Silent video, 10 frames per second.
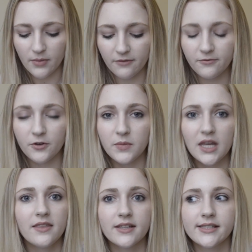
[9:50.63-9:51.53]
But for
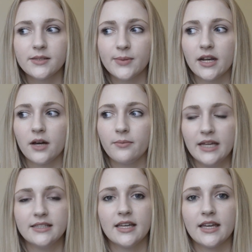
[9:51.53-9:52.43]
me, this has been
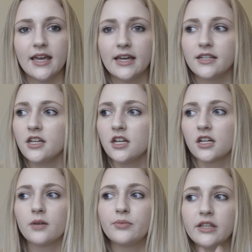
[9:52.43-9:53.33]
amazing. It
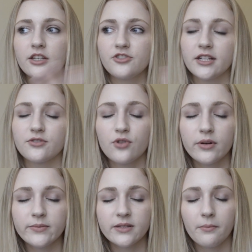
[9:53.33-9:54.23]
completely
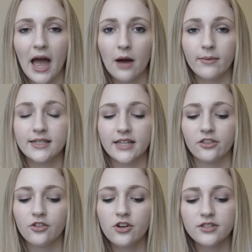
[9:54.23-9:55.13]
transforms how my
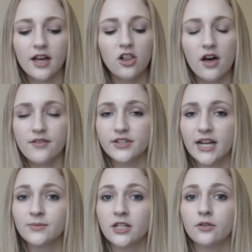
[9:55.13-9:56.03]
skin looks. A lot of the
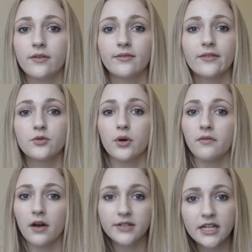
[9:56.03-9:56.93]
times I don't even have to wear a
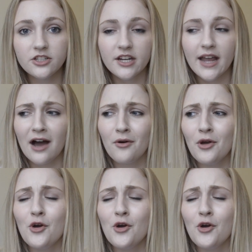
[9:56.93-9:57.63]
foundation now,